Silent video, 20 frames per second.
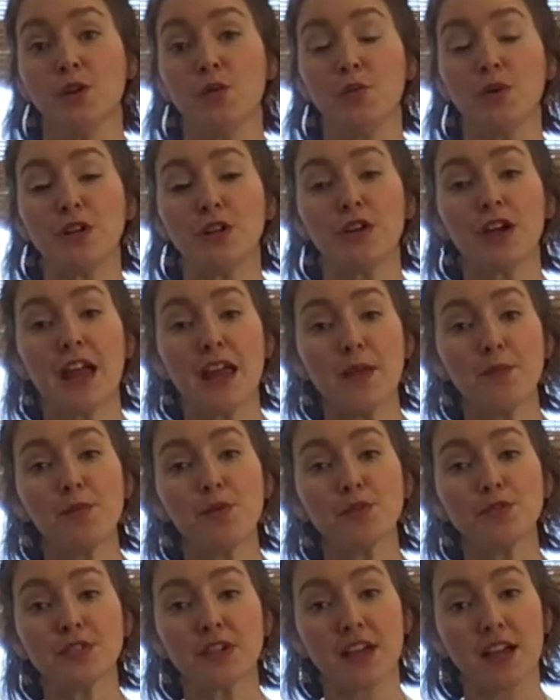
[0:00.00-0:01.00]
When you're
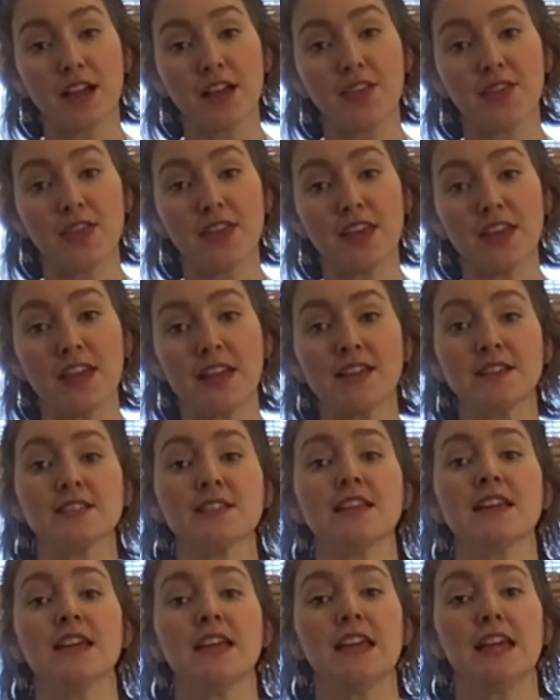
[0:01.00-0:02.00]
able to cut things
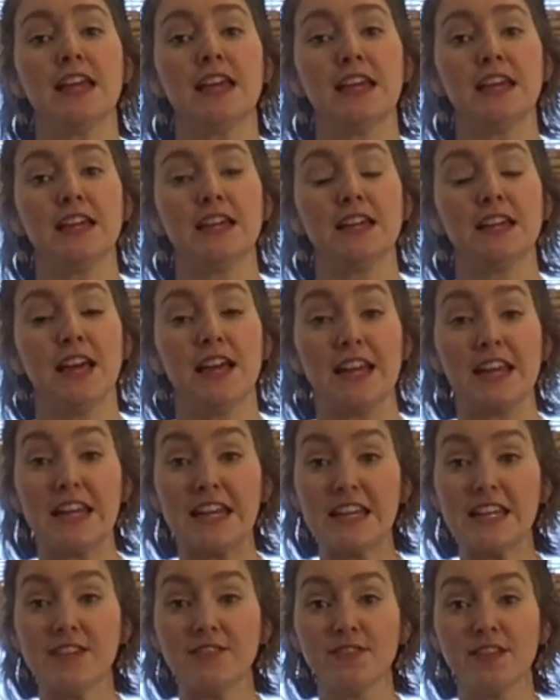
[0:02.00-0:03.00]
in an
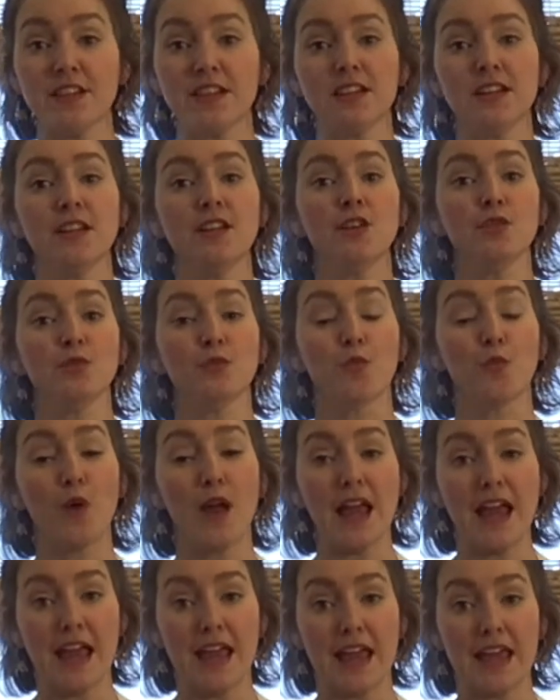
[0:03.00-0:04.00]
even
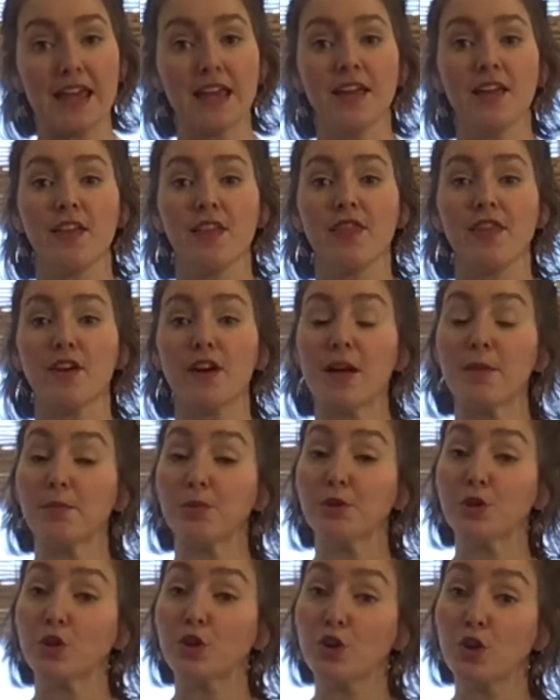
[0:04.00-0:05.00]
way, they're able
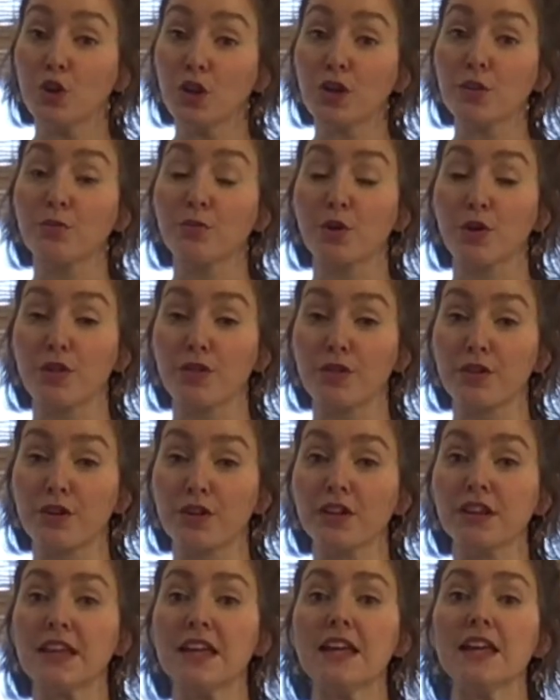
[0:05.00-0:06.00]
to cook more
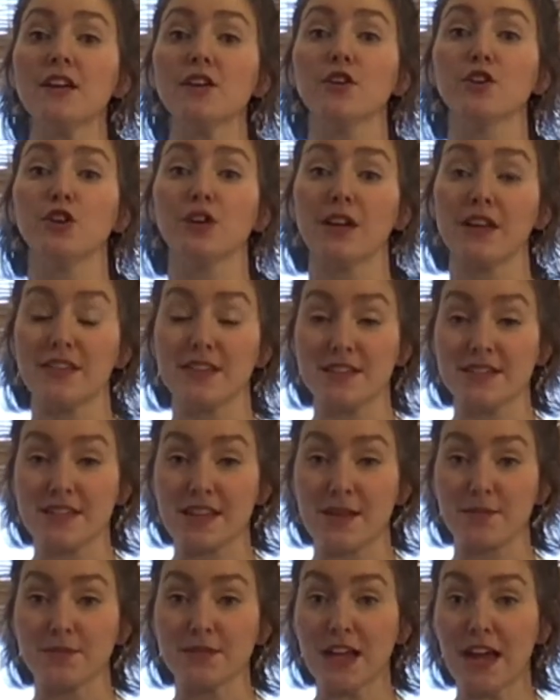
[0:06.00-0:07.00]
thoroughly, cook at the
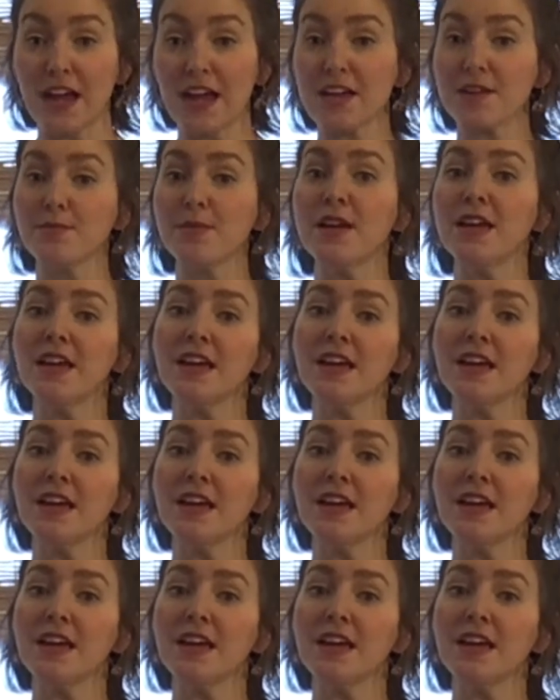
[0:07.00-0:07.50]
same time,